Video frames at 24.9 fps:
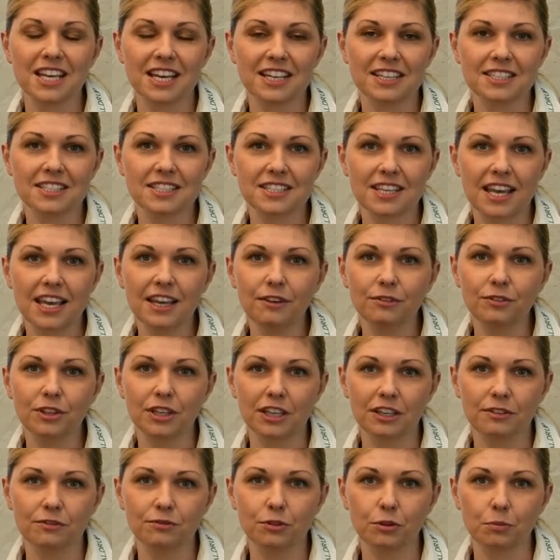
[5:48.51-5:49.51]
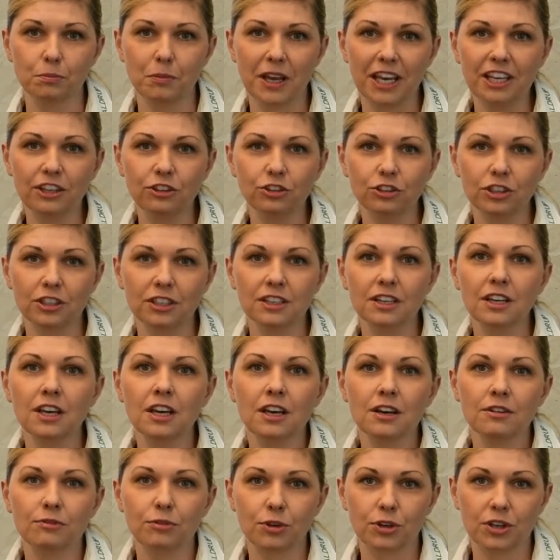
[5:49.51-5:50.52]
and save the information
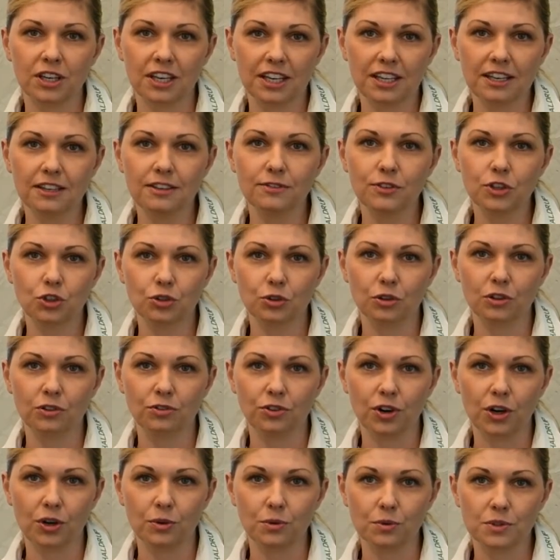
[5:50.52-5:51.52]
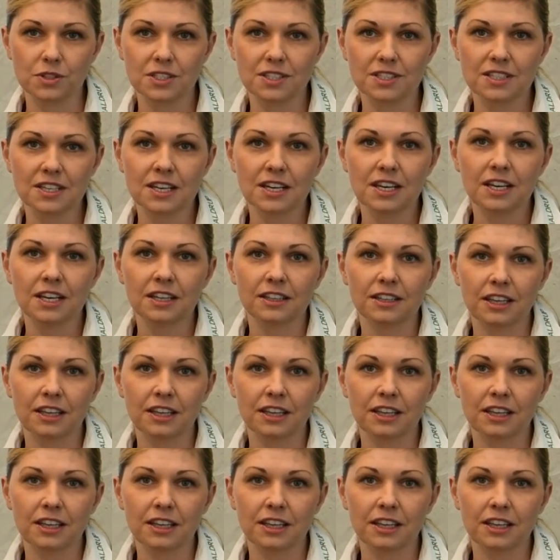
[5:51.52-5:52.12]
for the individual rows.